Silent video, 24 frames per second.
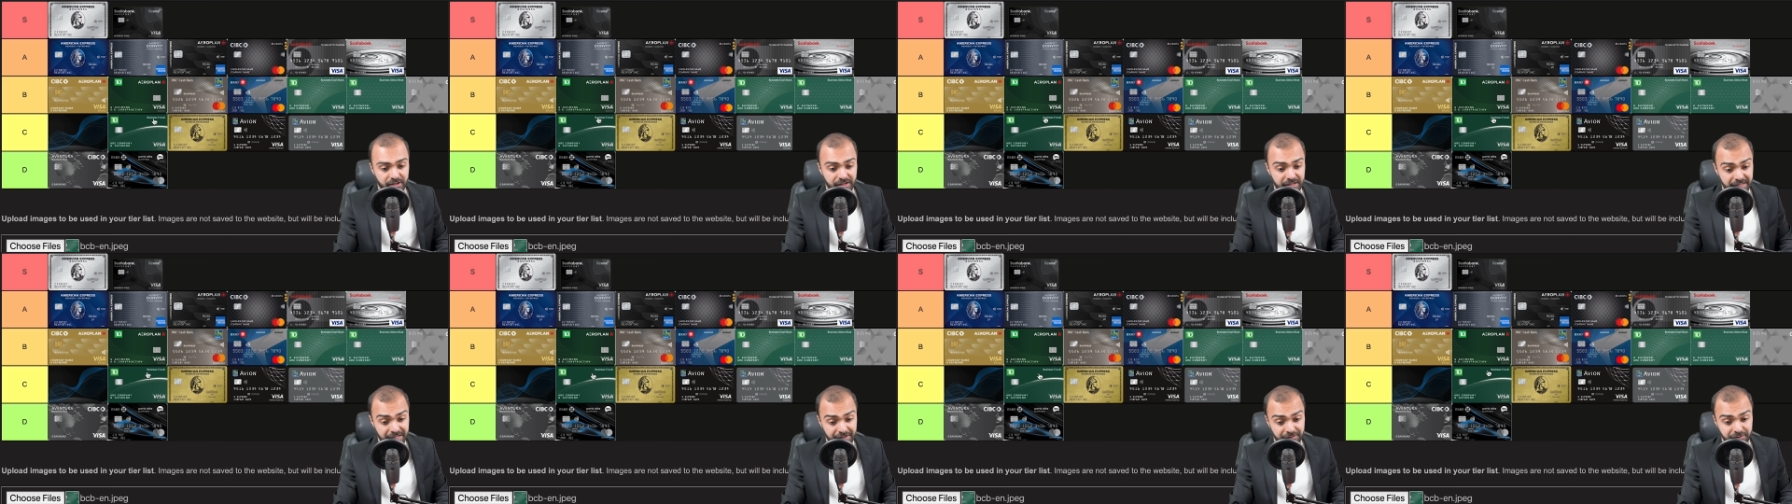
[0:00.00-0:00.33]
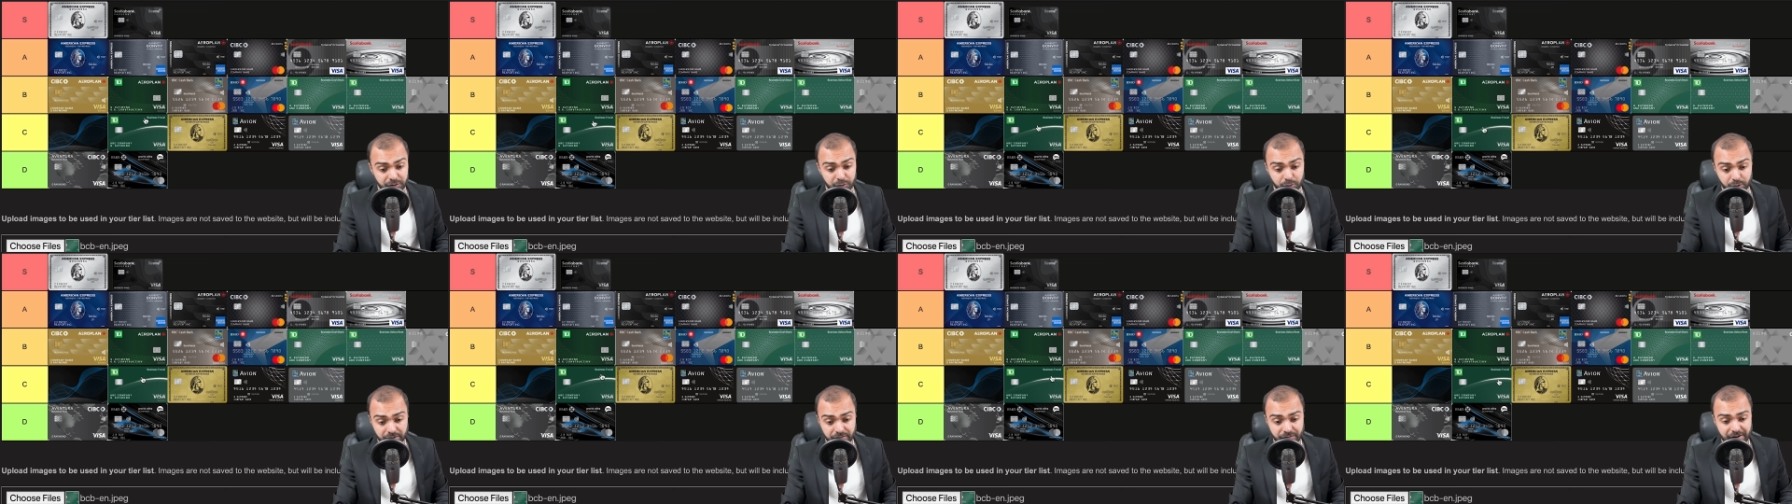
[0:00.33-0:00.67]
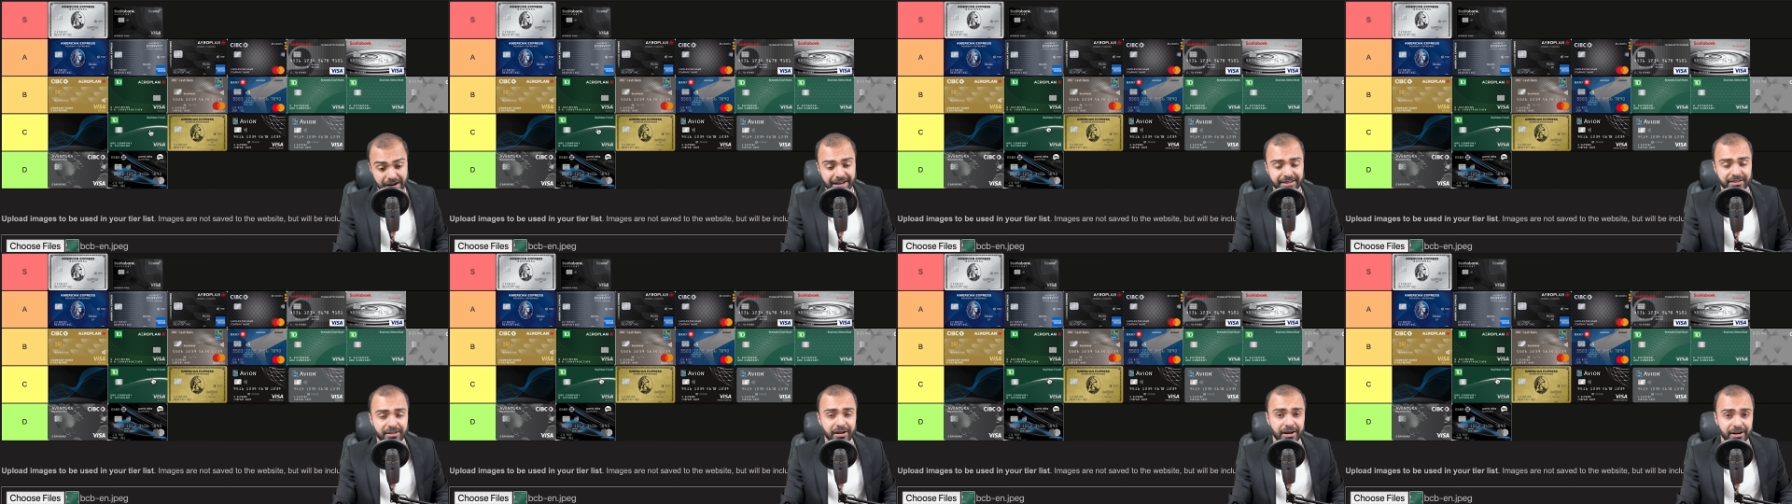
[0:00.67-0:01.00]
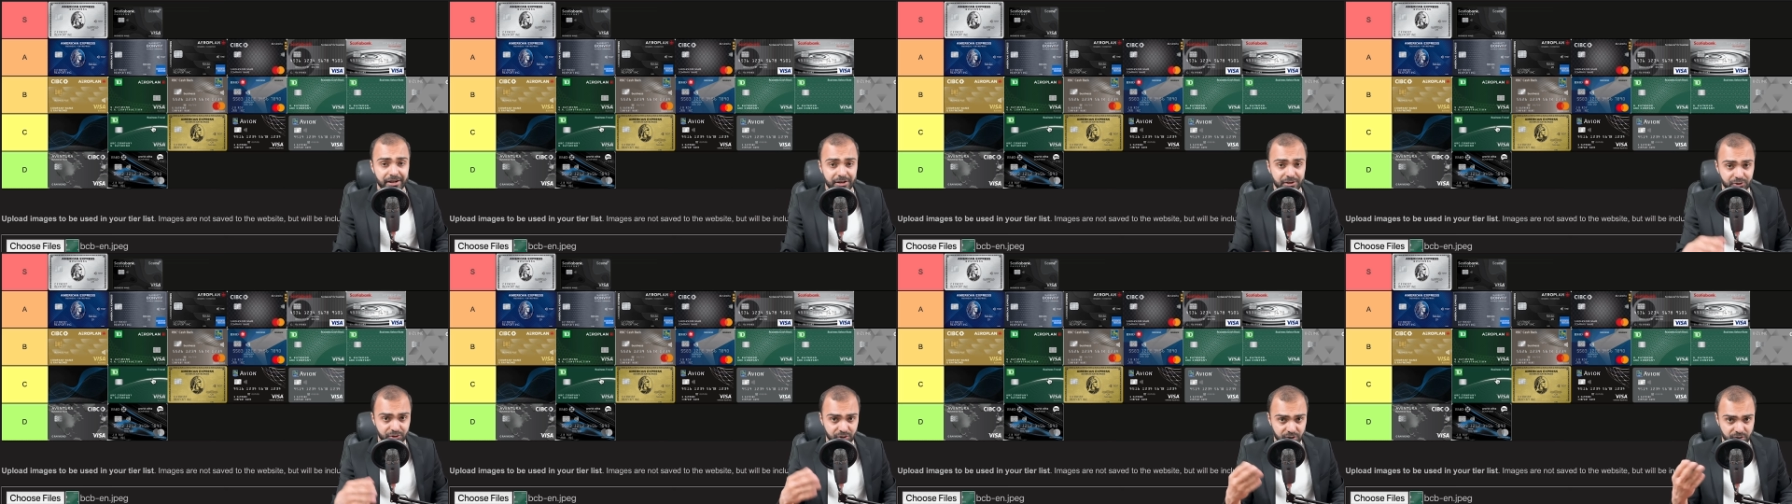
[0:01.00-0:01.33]
it definitely would have ranked
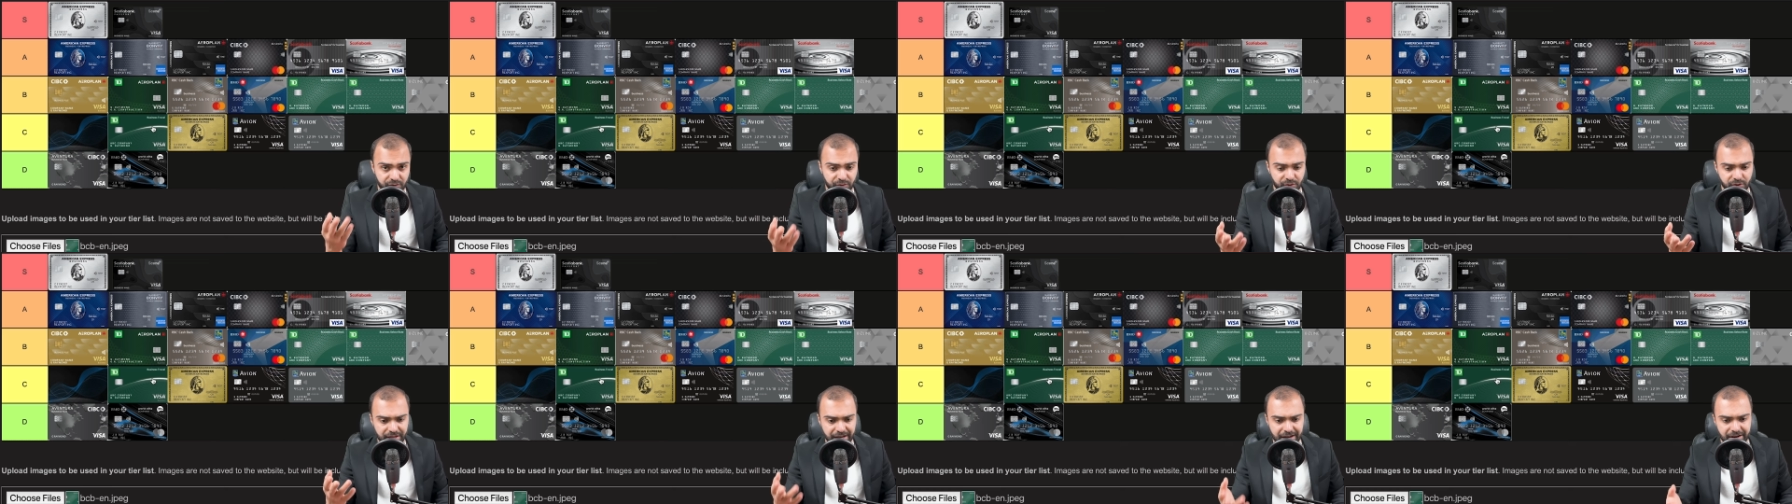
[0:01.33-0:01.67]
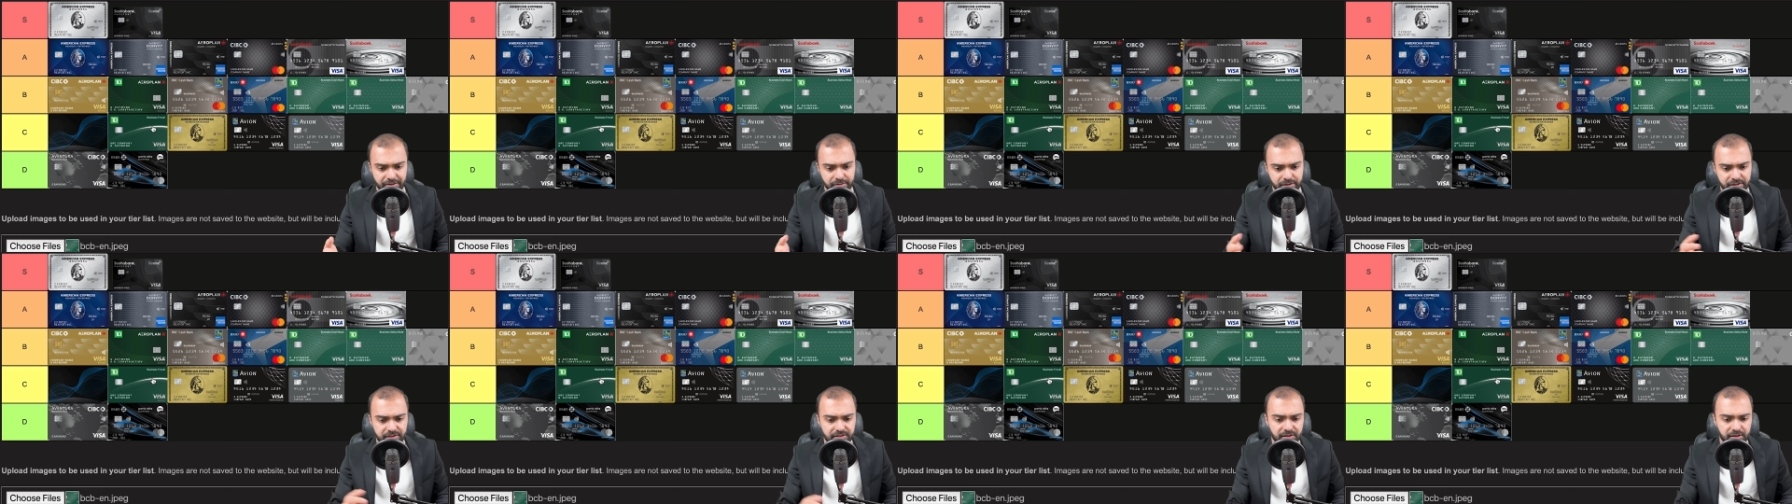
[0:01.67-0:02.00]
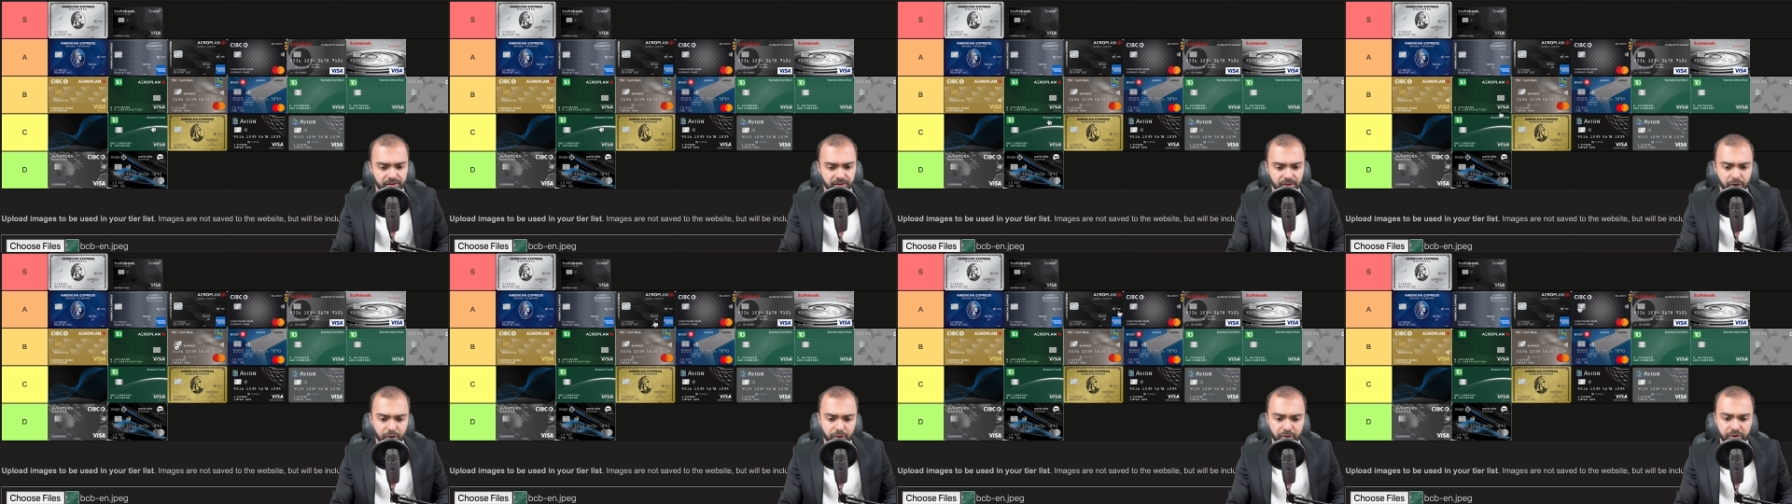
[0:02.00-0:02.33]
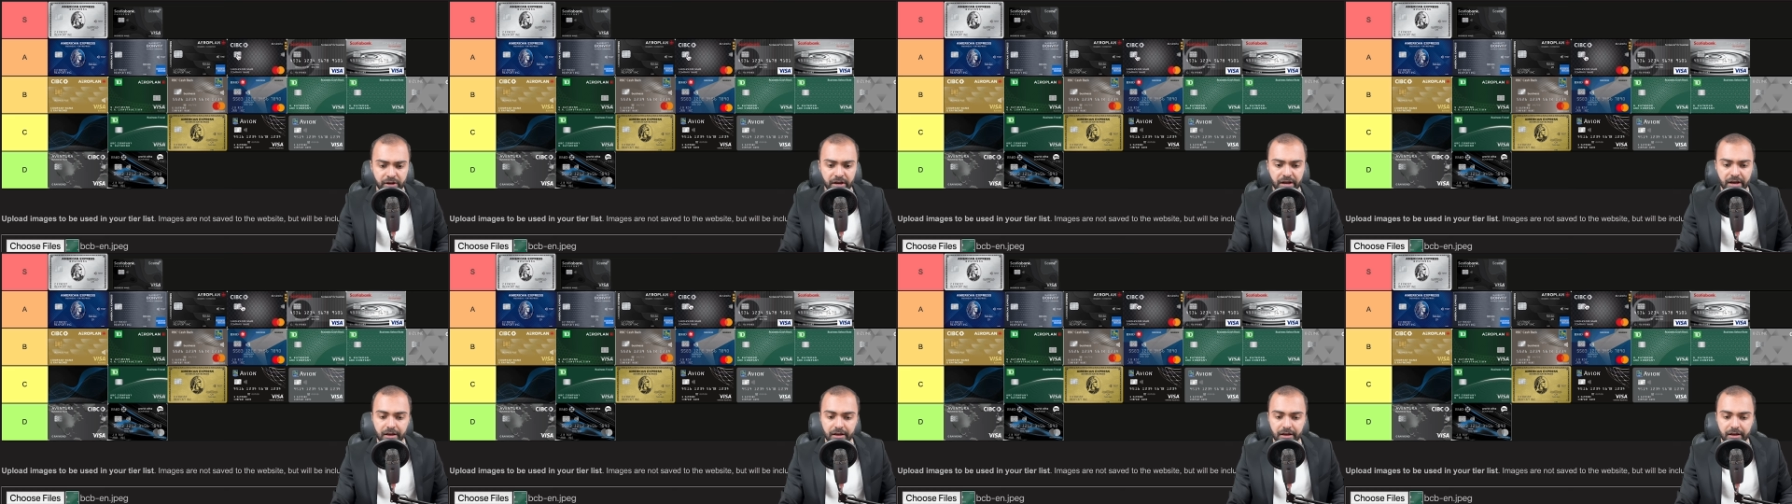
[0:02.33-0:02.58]
higher just for that reason alone.